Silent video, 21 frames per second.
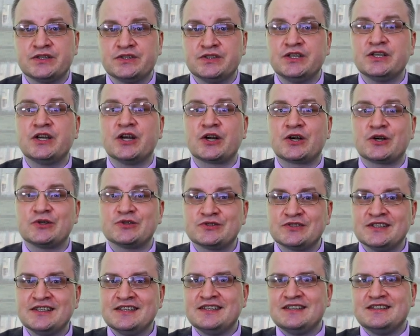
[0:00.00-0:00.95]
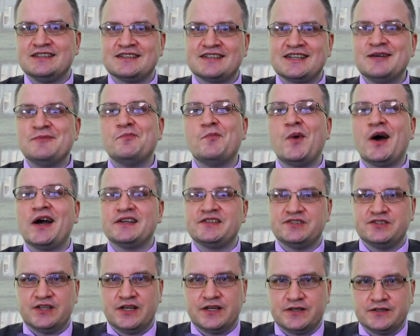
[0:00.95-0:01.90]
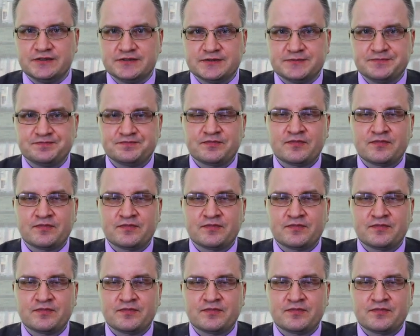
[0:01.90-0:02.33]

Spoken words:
gigahertz combined channels.